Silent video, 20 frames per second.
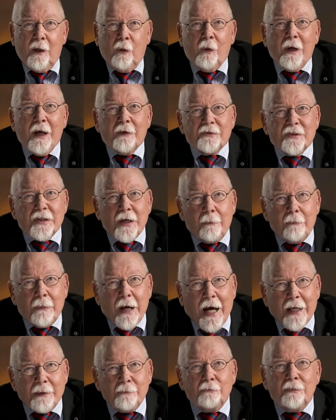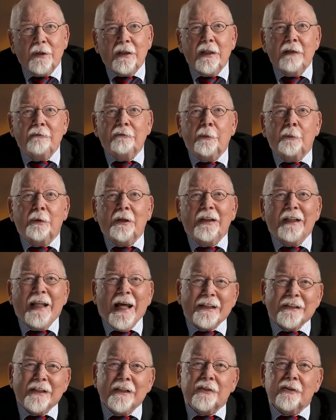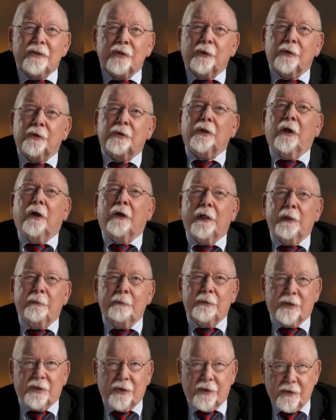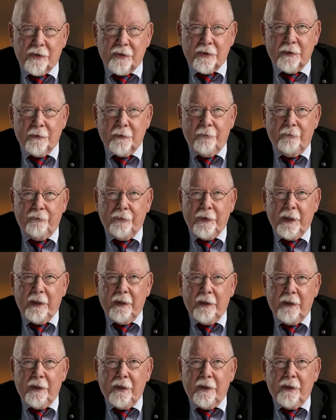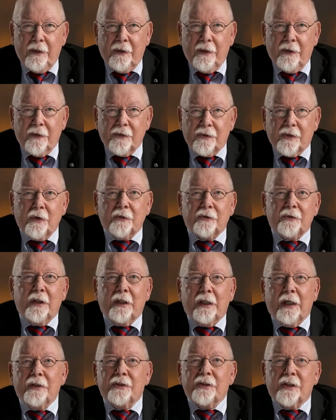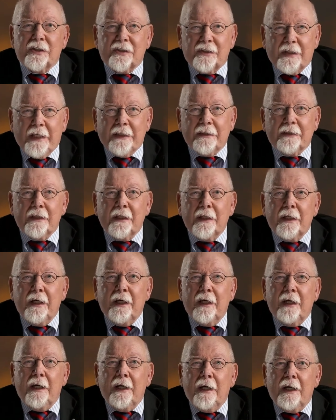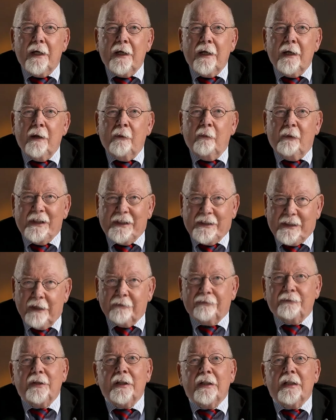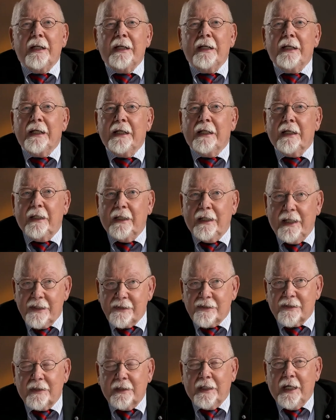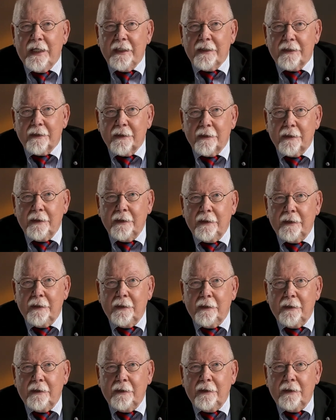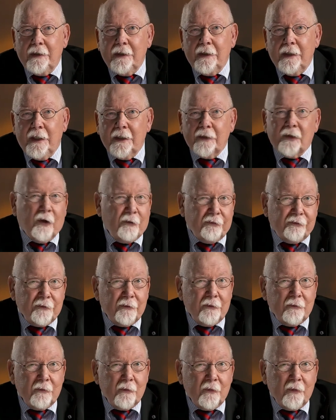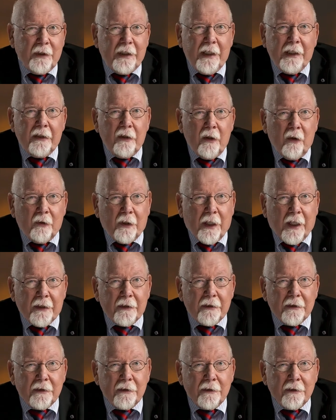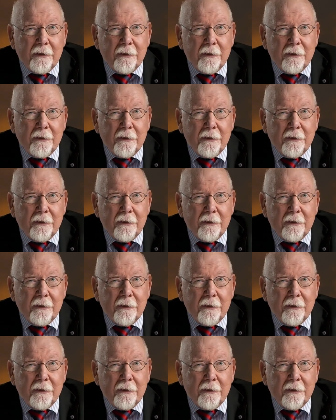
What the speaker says: We have some unbelievable latitude to our images. So to a large extent, we definitely need less light, and often we need no light.